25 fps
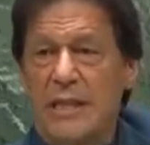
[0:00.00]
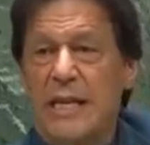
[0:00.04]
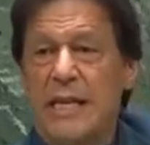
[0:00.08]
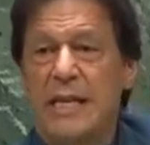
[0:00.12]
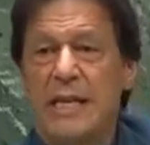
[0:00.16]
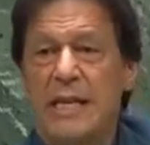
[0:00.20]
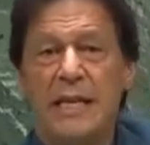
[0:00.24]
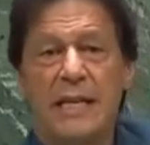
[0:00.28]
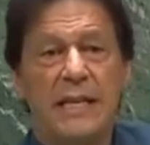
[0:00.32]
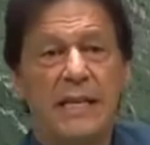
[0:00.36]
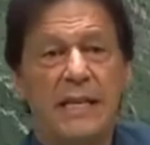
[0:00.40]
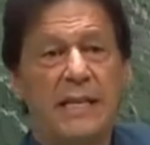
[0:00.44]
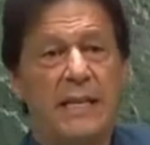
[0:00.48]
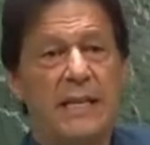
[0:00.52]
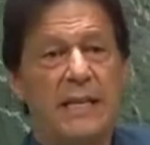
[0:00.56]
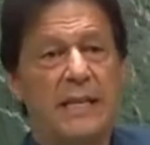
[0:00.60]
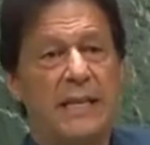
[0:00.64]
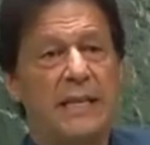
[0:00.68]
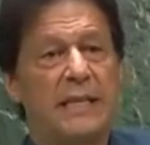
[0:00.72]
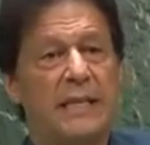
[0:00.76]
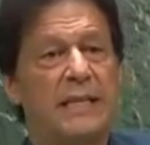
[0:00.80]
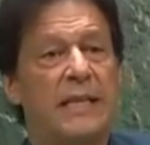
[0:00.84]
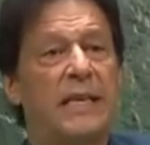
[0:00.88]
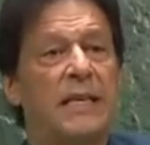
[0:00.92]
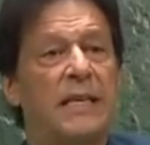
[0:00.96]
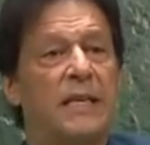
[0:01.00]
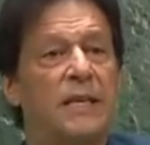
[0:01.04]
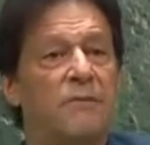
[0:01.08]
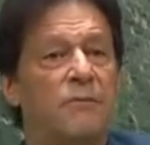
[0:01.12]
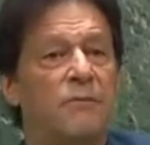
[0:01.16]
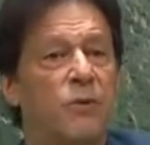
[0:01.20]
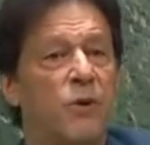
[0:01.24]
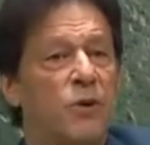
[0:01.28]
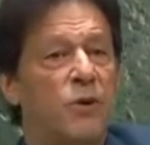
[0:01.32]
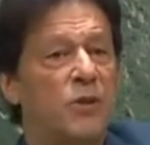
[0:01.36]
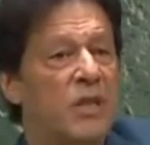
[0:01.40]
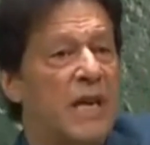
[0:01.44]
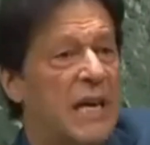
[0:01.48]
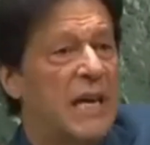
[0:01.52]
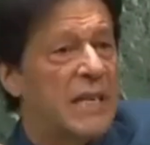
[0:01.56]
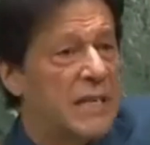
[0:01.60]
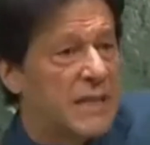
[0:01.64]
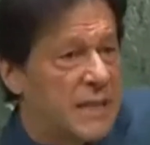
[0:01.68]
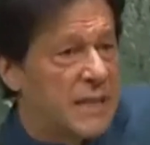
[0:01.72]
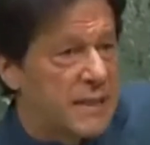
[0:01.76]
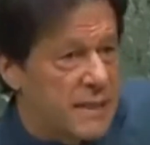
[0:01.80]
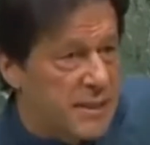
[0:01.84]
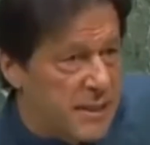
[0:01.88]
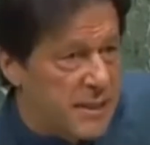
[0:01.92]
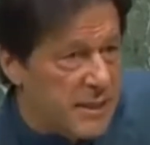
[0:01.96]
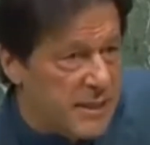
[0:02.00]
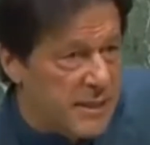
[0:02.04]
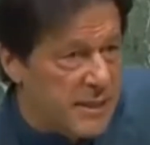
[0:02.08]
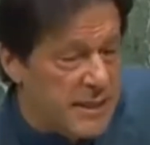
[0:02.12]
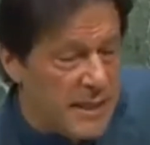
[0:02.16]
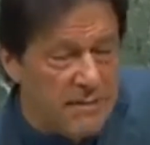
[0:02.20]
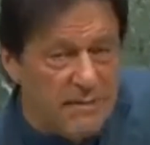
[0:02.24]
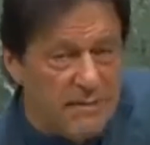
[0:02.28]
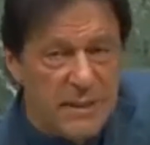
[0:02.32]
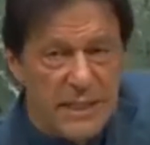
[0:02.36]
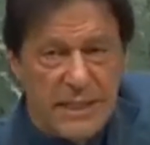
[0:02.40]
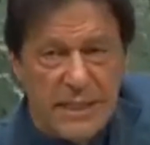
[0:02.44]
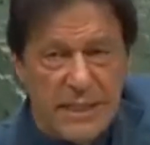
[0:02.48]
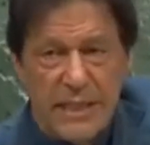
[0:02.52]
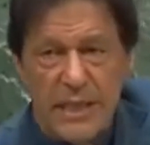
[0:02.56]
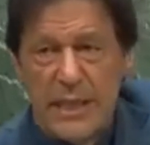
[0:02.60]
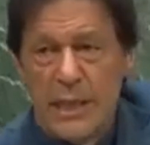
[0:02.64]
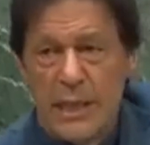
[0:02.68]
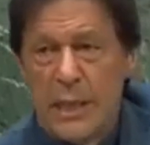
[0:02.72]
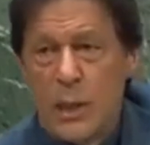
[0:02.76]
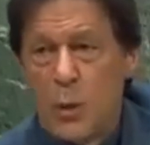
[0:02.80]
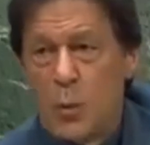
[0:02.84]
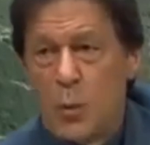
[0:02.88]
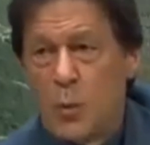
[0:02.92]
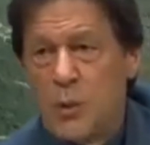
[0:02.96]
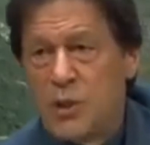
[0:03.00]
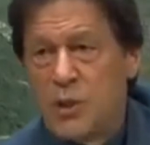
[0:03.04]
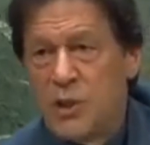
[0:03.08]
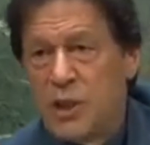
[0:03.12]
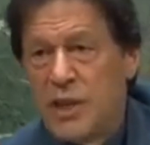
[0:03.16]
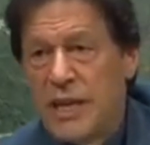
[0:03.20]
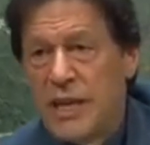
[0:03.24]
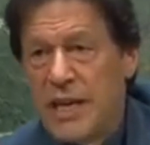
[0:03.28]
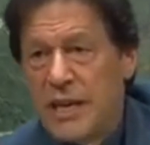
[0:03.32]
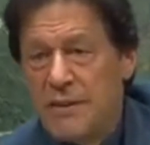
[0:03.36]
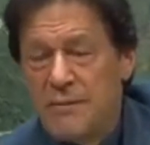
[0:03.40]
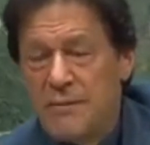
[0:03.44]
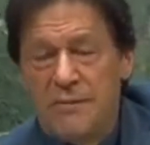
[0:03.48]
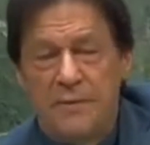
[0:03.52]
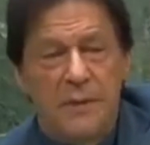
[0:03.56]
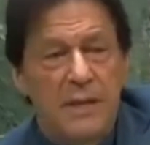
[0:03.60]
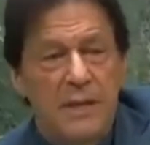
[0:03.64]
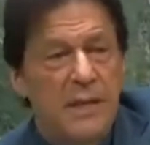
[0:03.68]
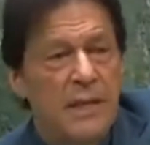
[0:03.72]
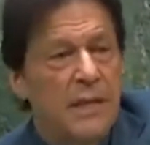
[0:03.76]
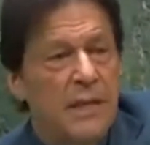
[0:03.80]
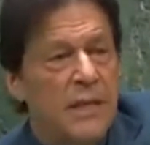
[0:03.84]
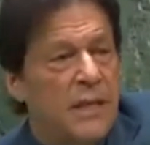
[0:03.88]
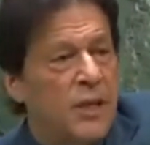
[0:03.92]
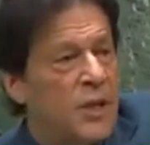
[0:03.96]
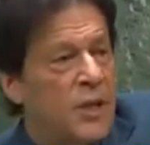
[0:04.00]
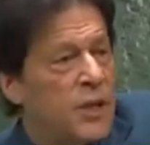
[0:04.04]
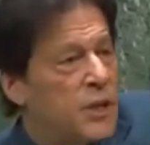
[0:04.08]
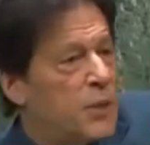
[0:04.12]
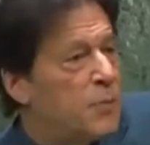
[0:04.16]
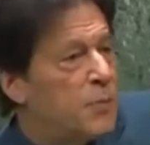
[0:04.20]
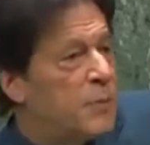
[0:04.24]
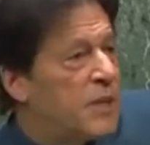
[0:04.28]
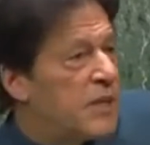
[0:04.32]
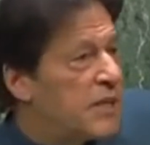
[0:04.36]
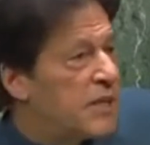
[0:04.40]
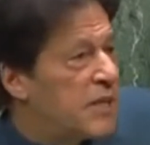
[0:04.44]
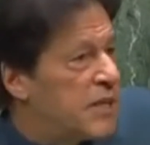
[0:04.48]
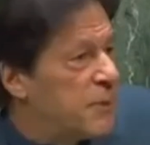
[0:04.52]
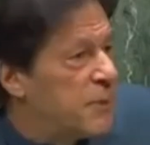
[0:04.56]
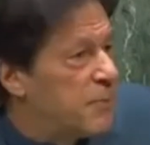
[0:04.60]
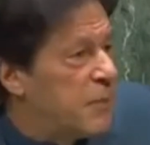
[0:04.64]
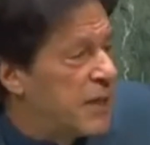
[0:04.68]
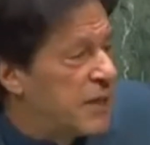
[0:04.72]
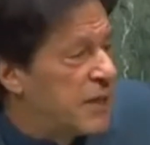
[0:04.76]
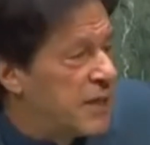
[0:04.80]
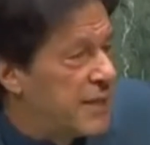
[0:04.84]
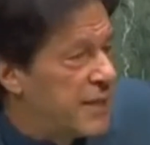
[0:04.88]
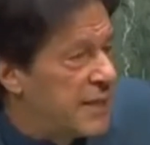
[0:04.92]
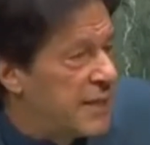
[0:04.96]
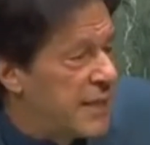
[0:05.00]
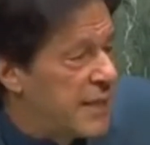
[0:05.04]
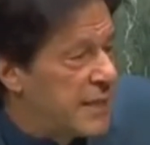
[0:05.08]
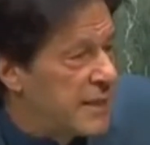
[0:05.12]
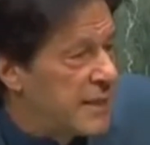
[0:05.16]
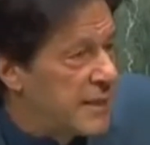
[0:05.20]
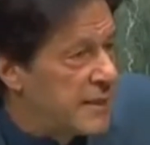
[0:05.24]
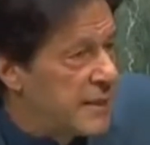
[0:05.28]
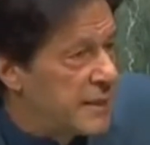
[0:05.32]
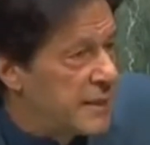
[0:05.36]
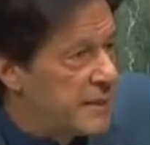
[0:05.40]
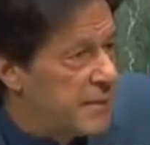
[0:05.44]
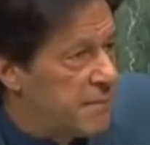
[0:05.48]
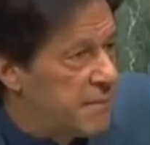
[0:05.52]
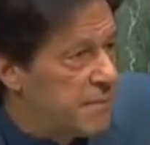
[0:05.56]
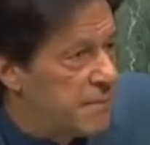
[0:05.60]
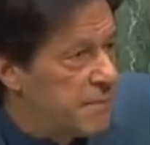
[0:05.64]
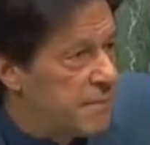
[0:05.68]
Illegally, they revoked Article 370, which gave Kashmir the special status.